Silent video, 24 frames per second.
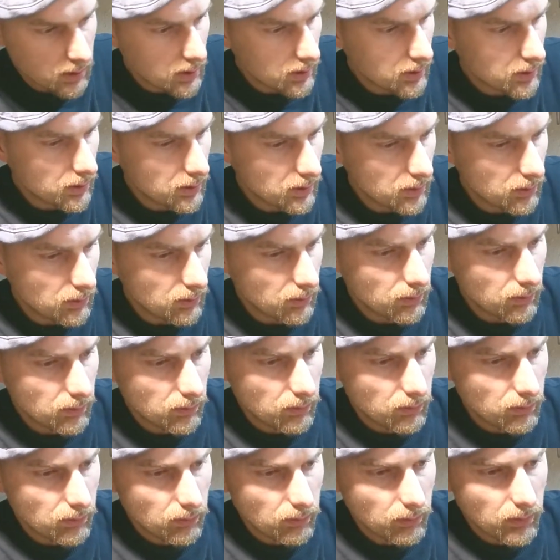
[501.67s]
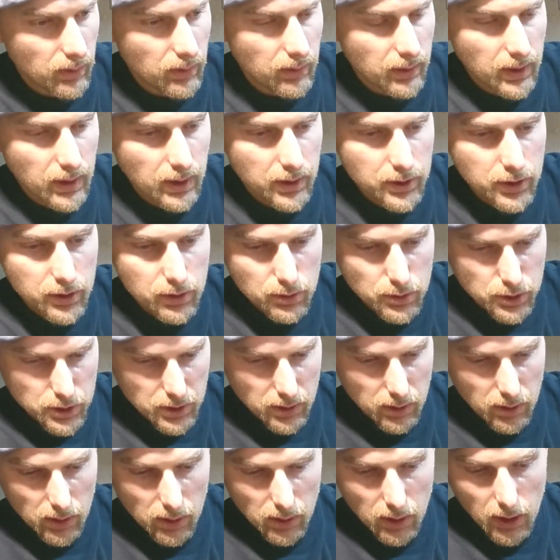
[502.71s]
a very
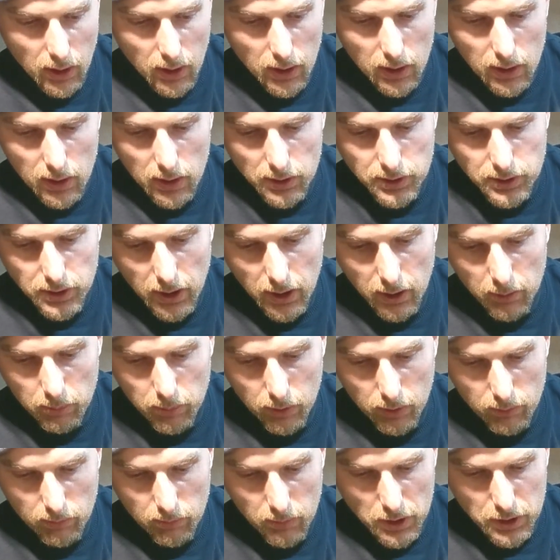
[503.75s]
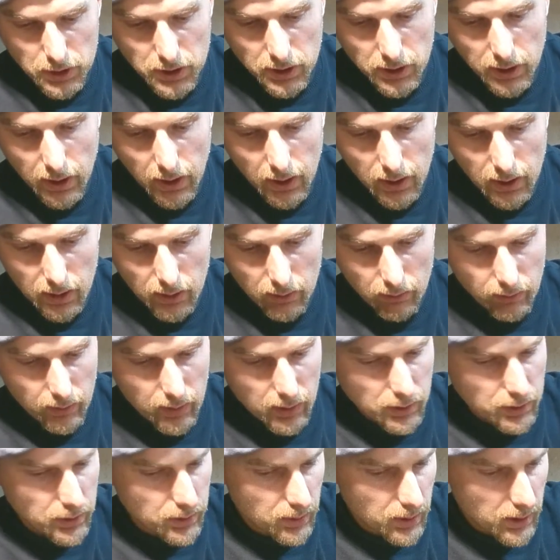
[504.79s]
unusual type of machine heads
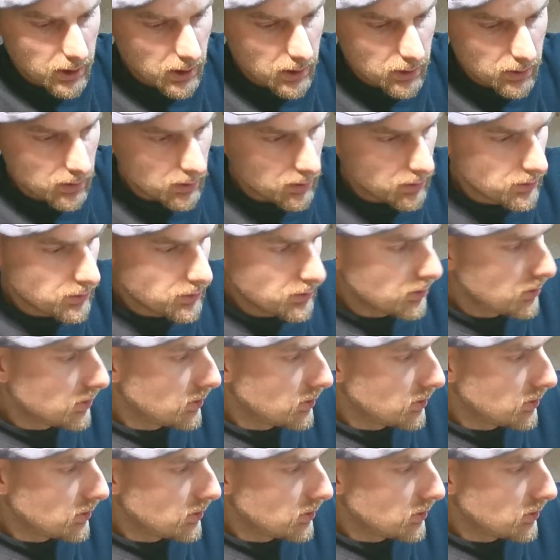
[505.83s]
and you cannot